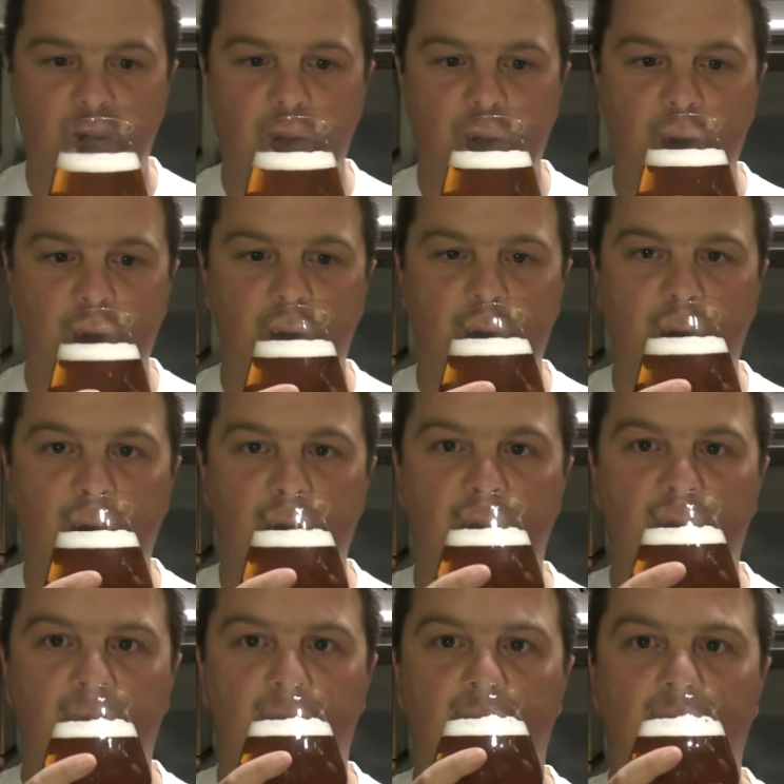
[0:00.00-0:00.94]

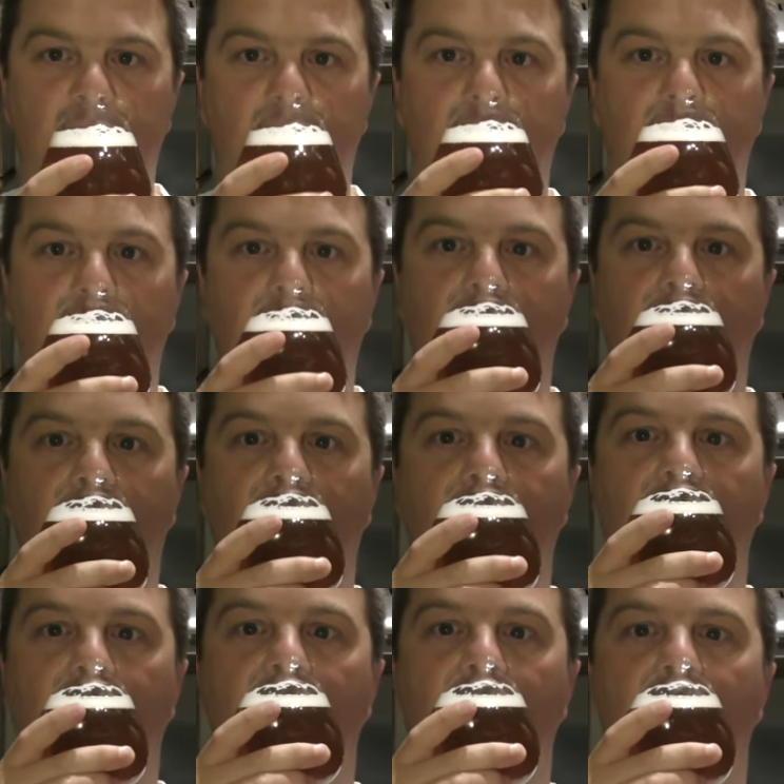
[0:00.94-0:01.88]

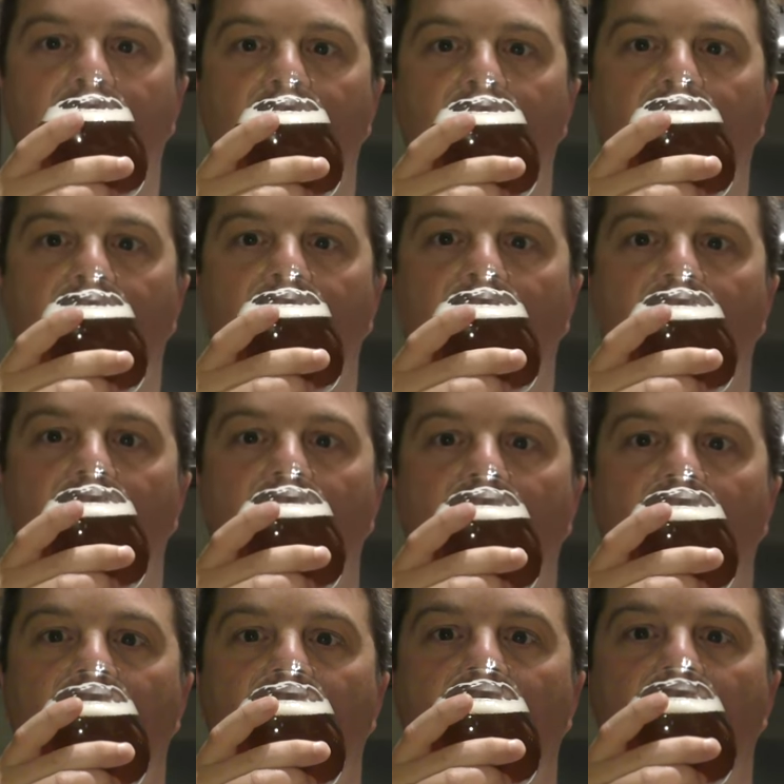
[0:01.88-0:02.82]

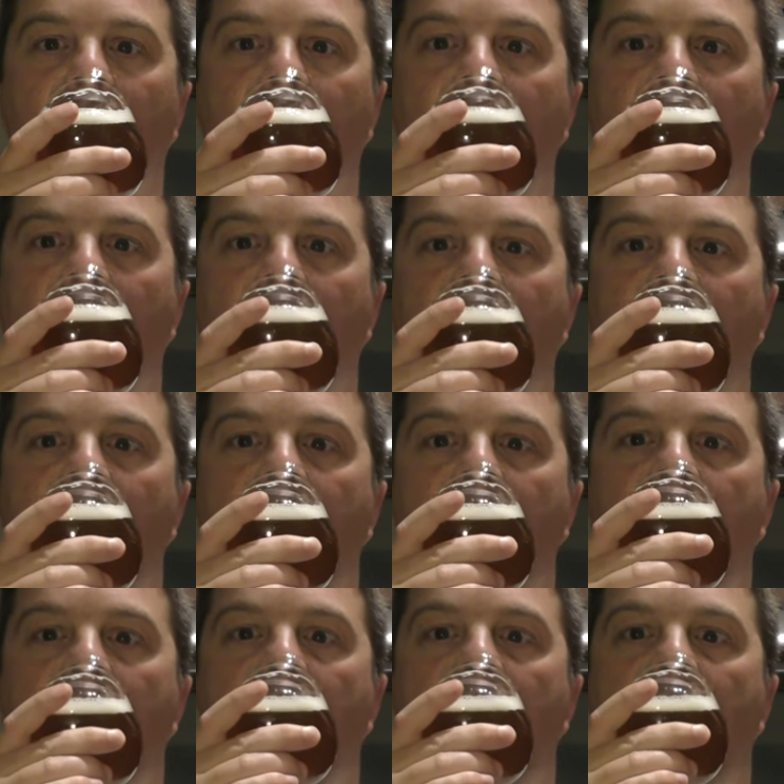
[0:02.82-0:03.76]

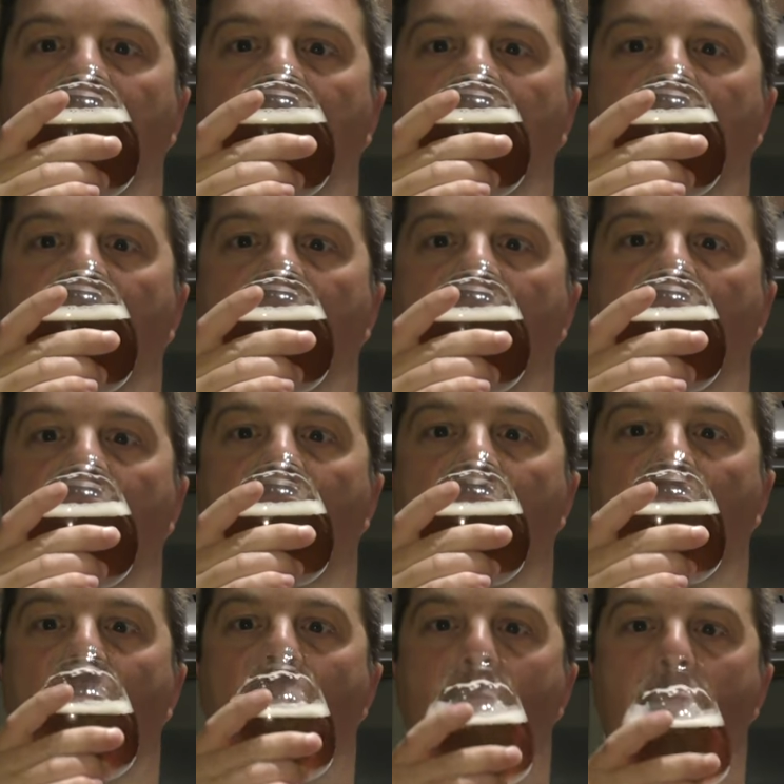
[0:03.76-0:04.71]
(no one is talking)